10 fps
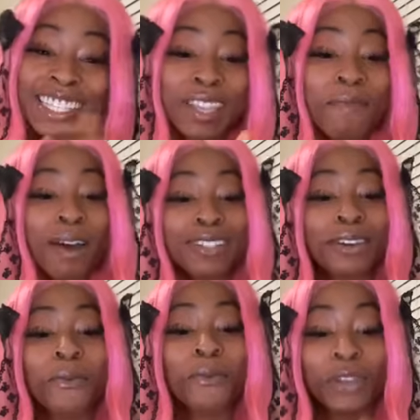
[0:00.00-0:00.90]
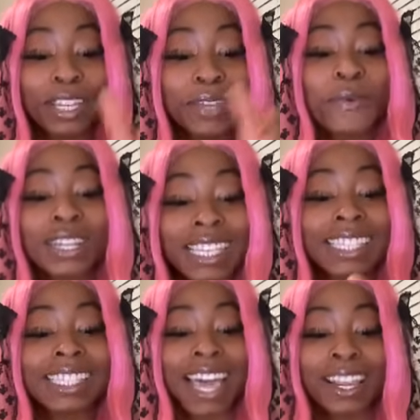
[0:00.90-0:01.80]
somebody's gonna really want to
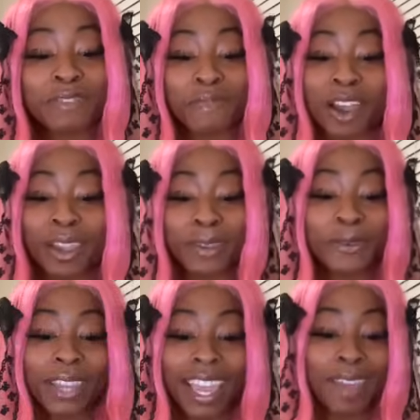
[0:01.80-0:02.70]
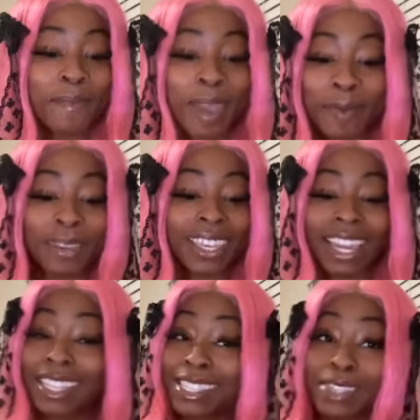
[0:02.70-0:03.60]
satisfy you, okay, baby?
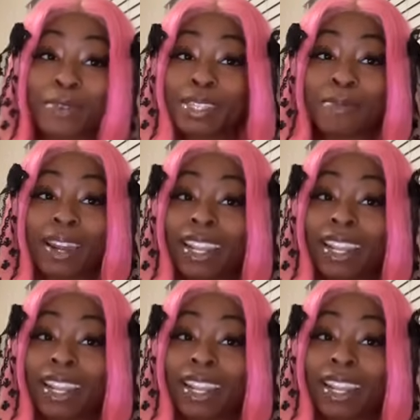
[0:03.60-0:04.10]
Like this is gonna be somebody